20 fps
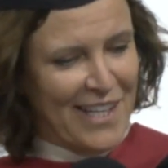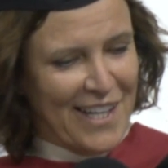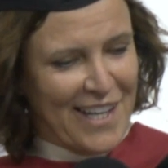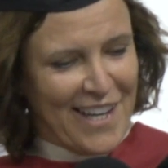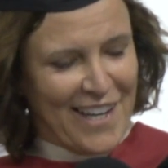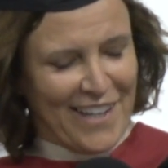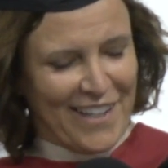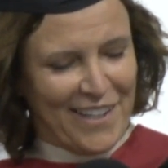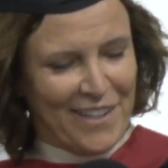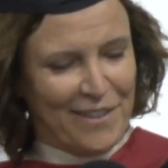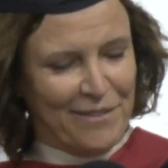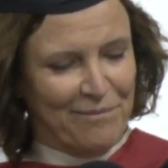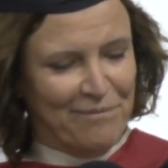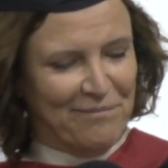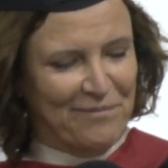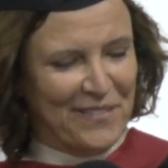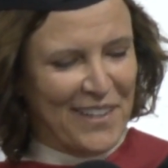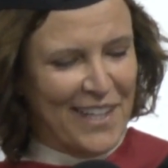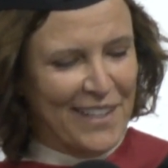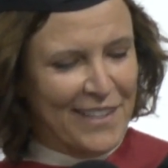
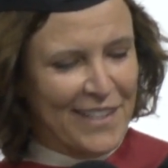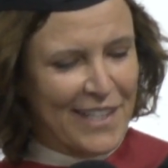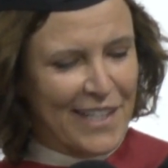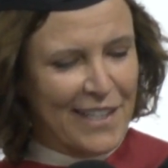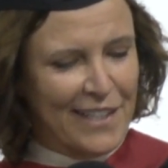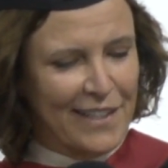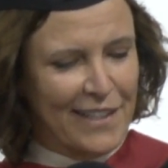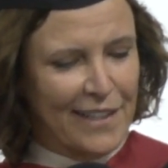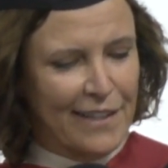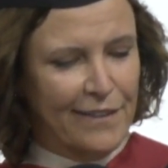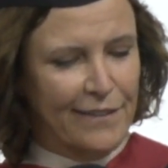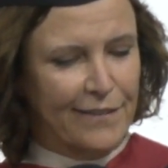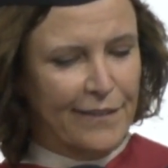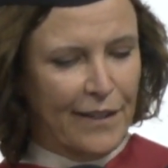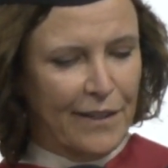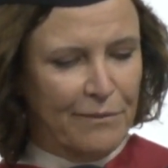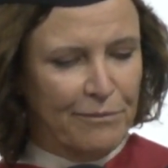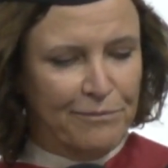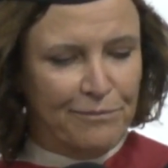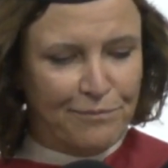Um, indeed, these
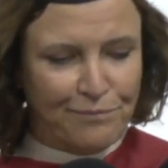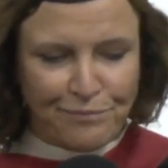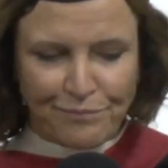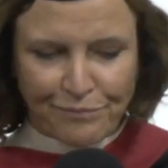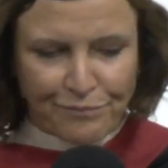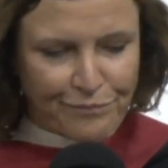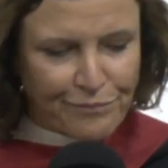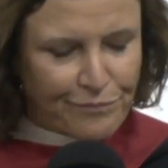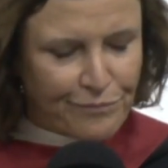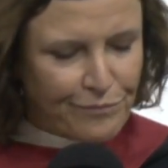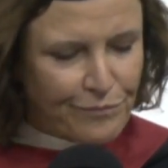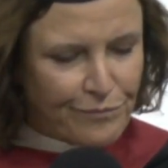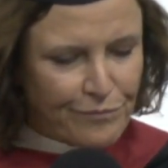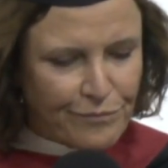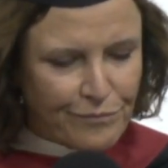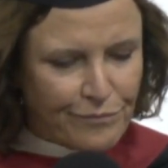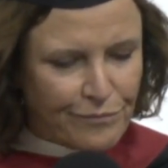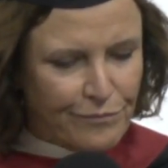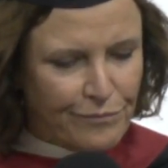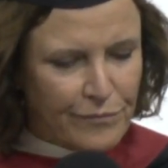um,
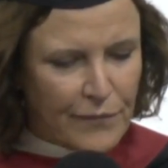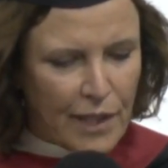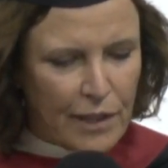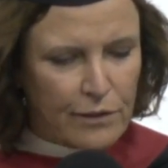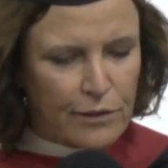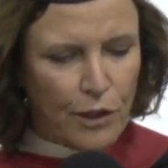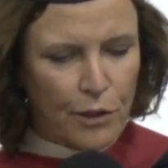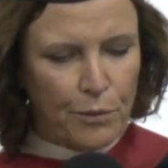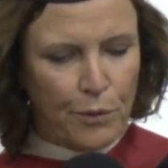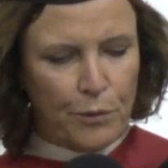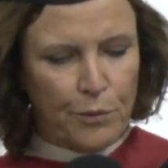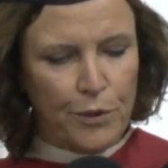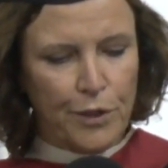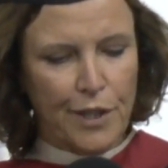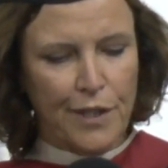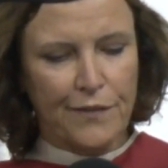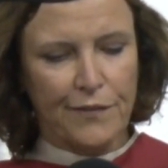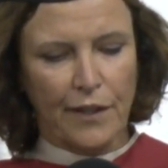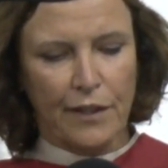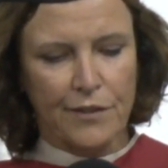global
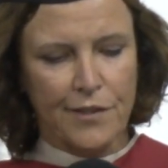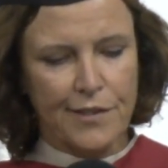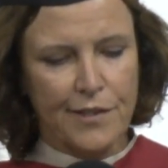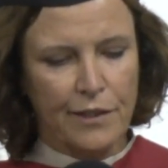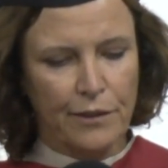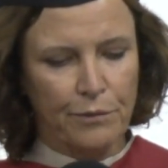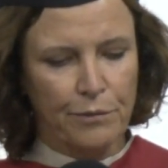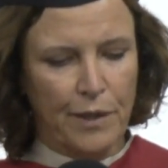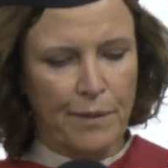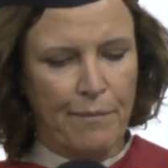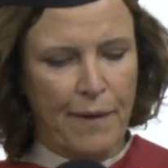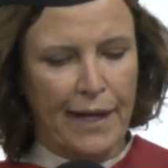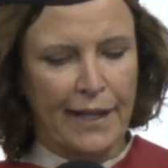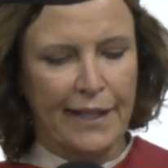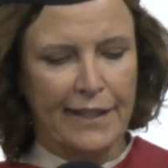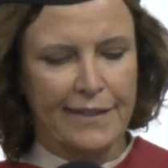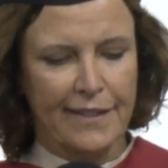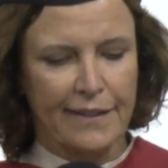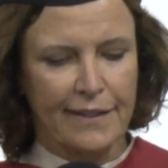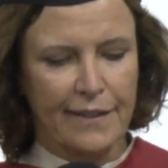worries are still
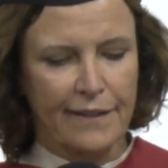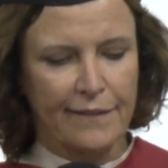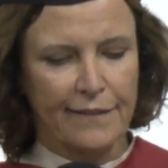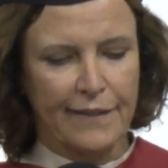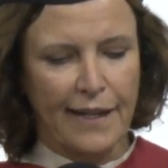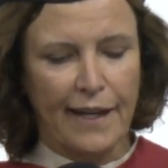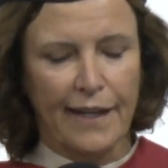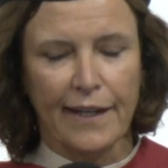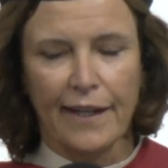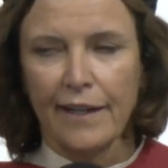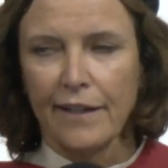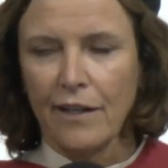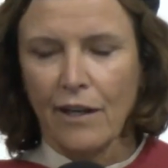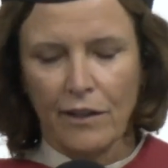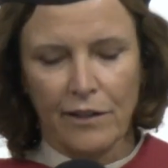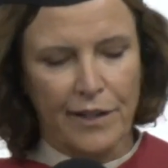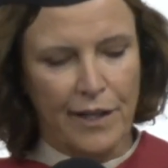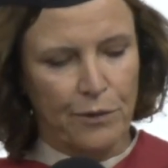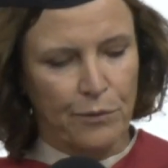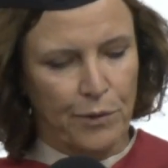remaining to this day, and
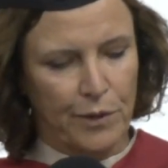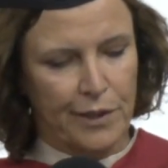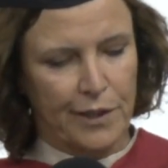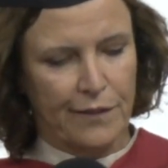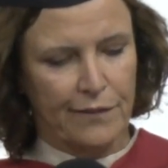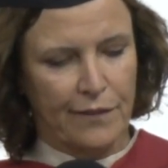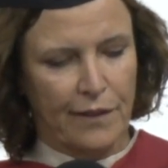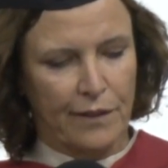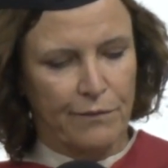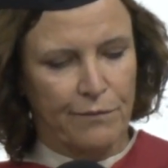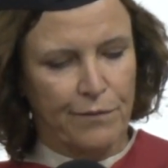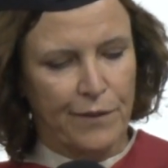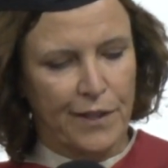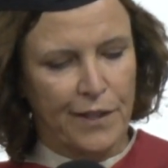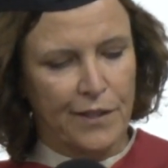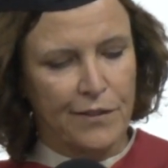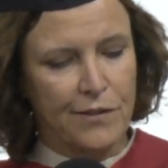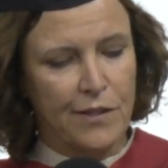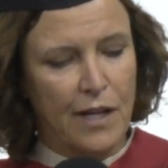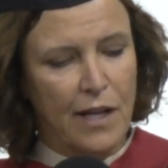all that work is
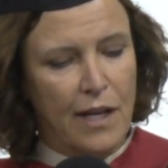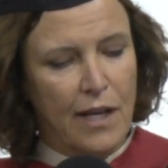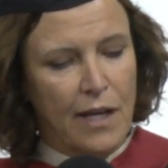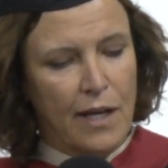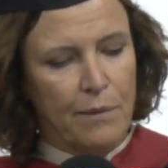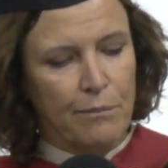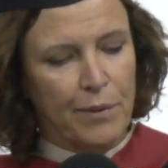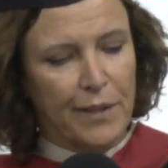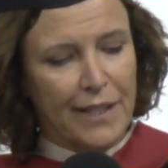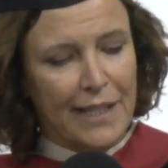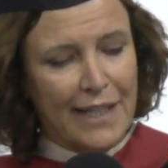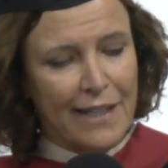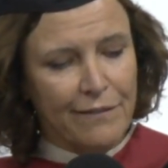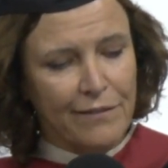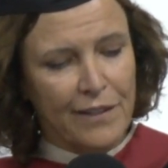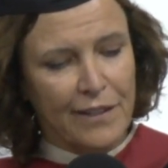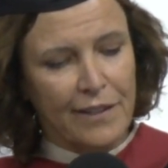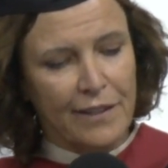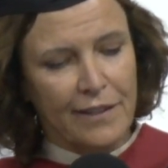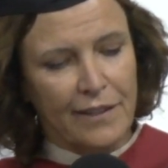unfinished. But
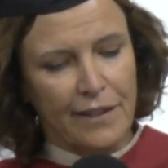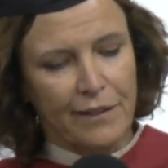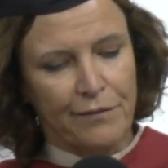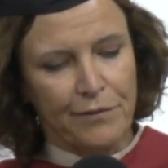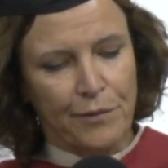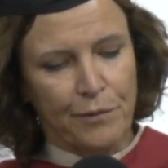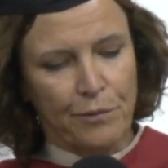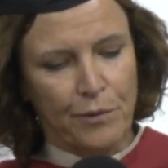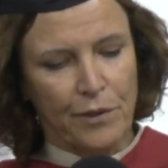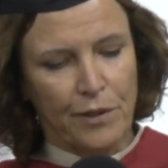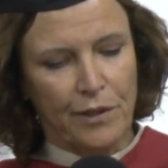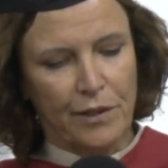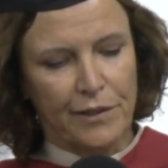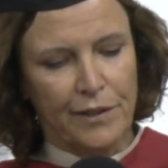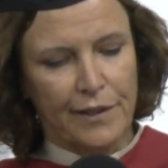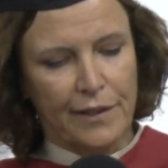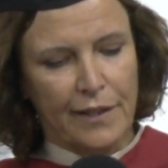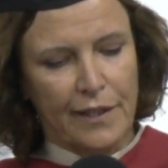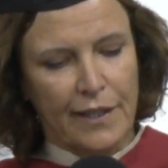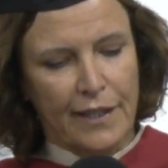even if the
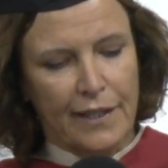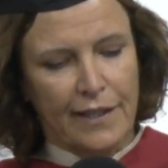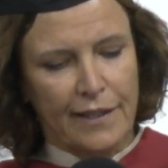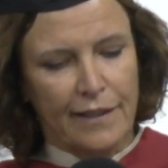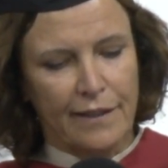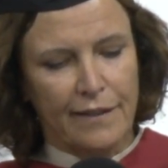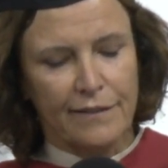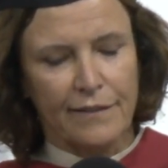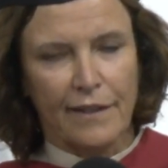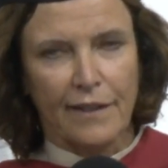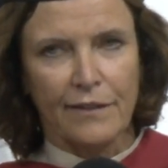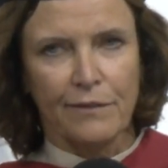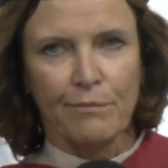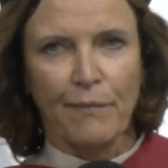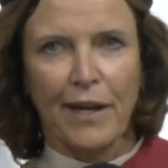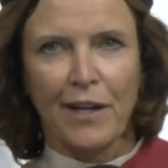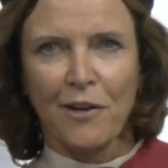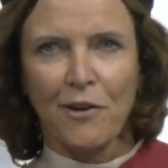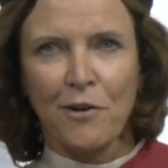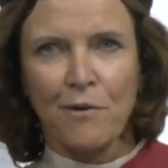world is, as
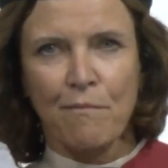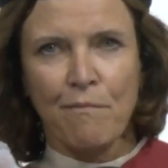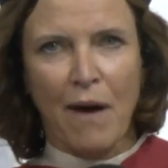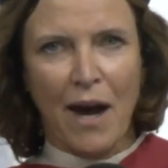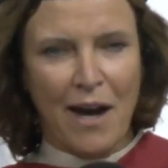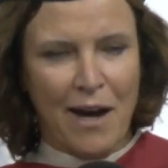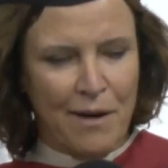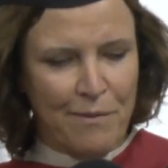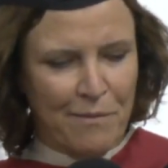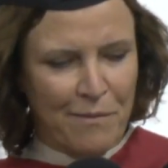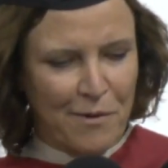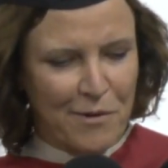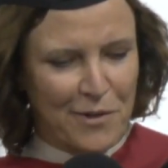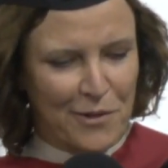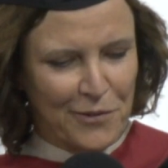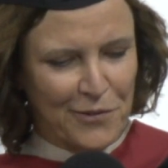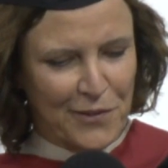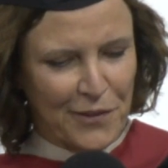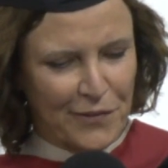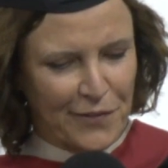my own mom
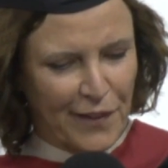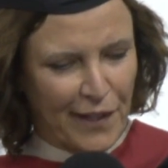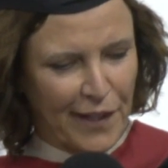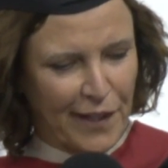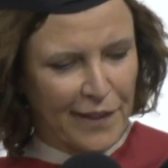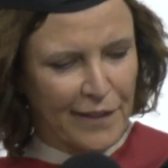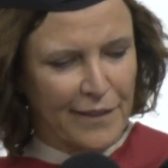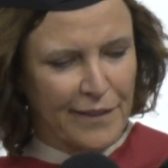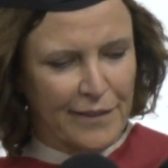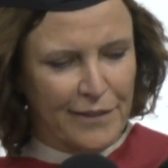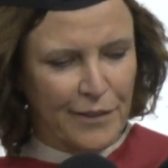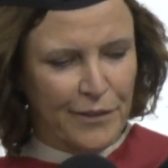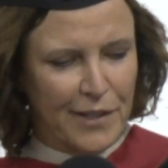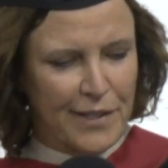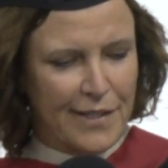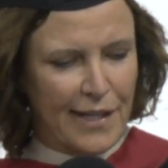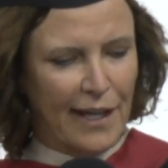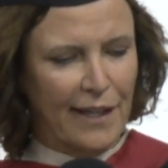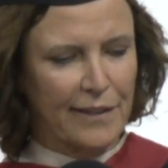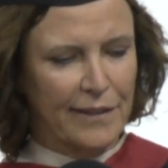used to say,
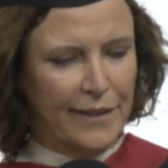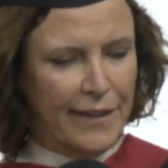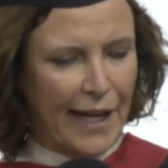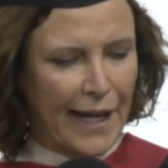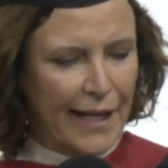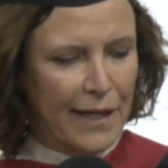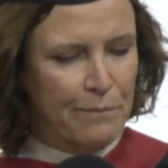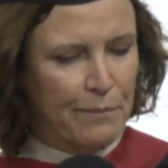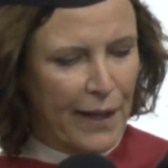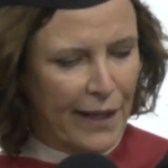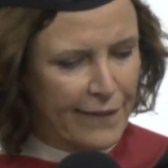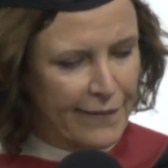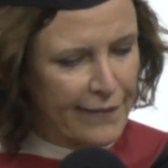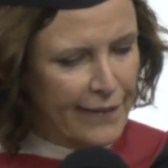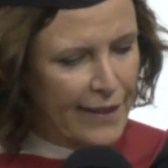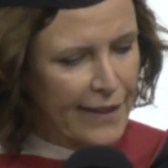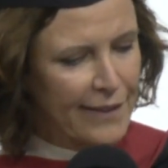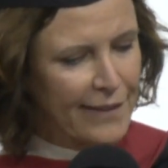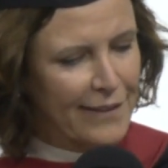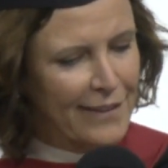going to hell in a
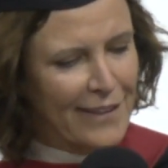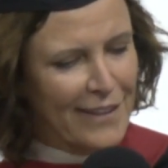handbasket,